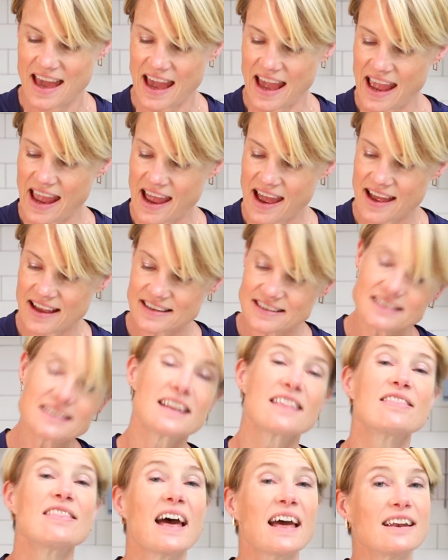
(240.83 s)
And
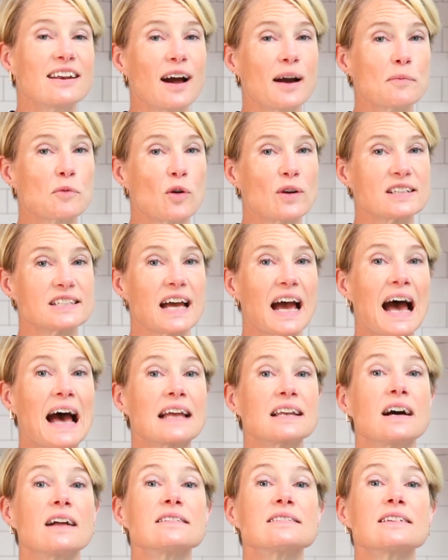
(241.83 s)
then I'm going to
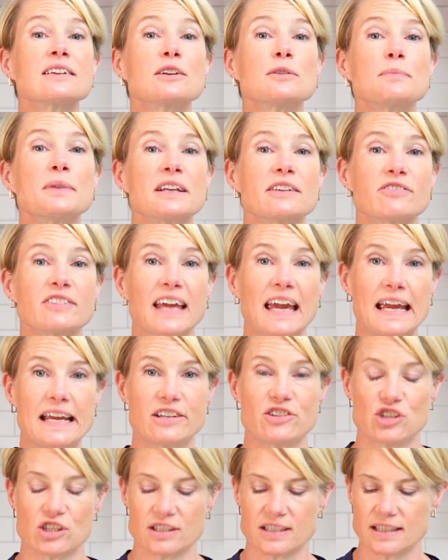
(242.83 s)
add a little bit of
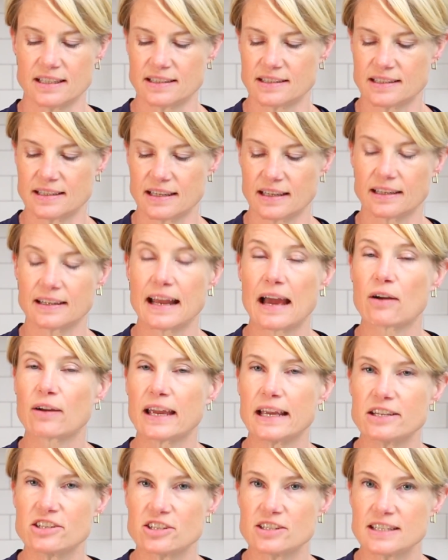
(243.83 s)
Cajun seasoning. Now
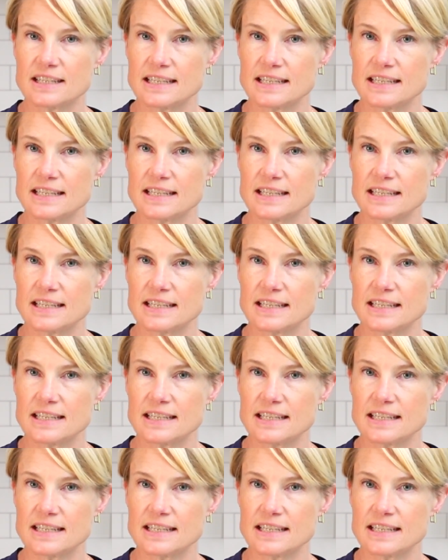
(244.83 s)
Cajun